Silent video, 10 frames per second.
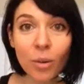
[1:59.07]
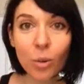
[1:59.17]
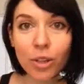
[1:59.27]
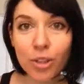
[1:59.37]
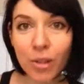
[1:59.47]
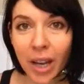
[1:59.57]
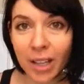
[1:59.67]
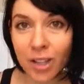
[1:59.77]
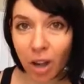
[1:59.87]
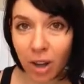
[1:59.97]
wouldn't you get
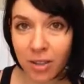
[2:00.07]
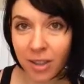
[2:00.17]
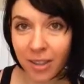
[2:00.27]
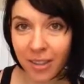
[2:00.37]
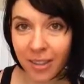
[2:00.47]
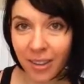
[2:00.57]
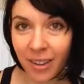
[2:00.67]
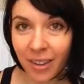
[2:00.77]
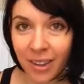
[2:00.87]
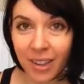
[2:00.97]
exhausted?
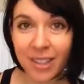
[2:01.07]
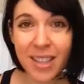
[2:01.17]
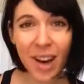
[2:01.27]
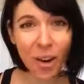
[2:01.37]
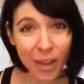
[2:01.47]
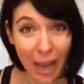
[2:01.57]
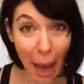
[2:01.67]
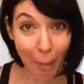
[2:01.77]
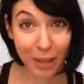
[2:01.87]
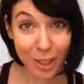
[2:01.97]
Is that already
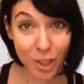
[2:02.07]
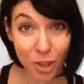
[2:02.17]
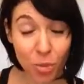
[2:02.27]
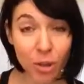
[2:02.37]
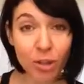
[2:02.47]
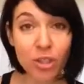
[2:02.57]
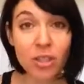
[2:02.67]
happening to you where you're